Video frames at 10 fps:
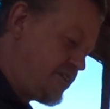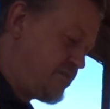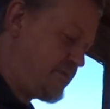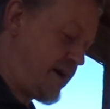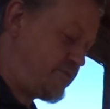
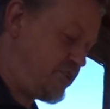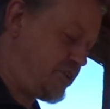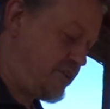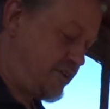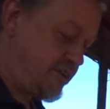and we have
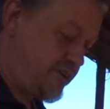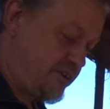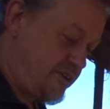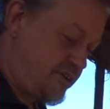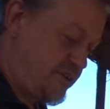the
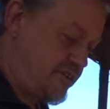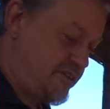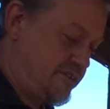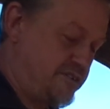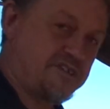
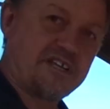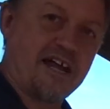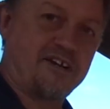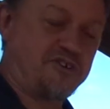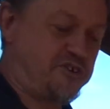
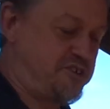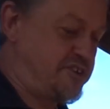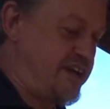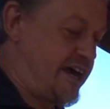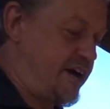
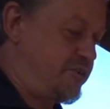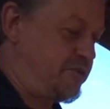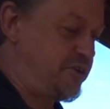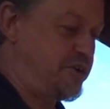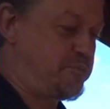standard now
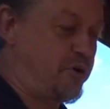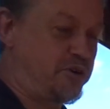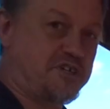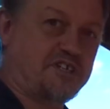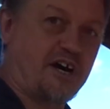uh,
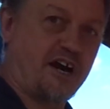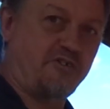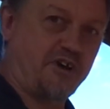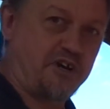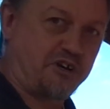
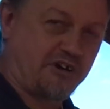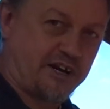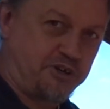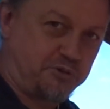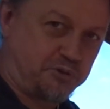polystyrene
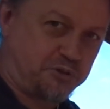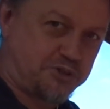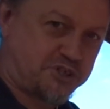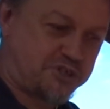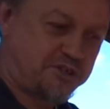
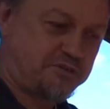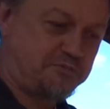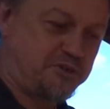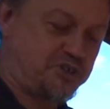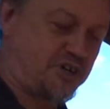granules,
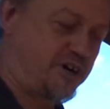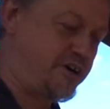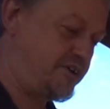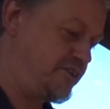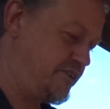which
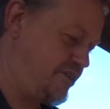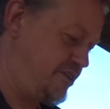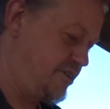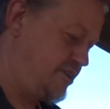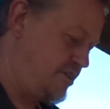are
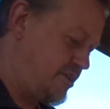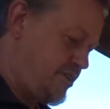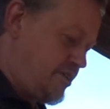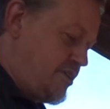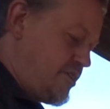
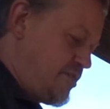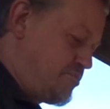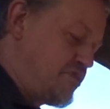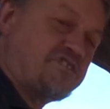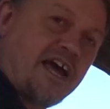
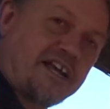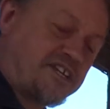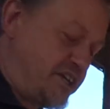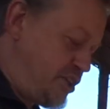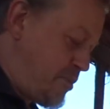
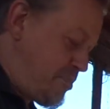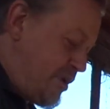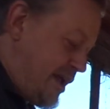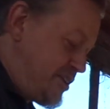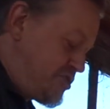protecting the
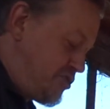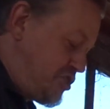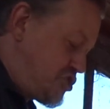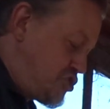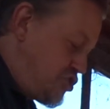plant on its